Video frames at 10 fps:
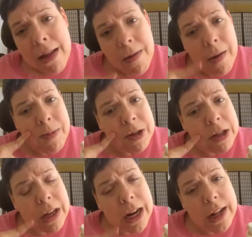so I'm
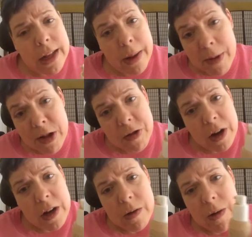just going to
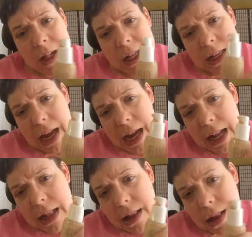demonstrate doing the
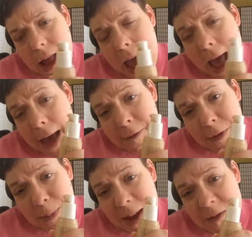second half
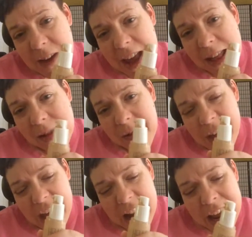of my face so
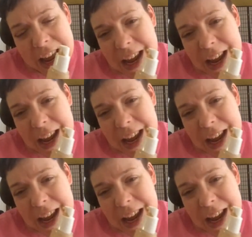that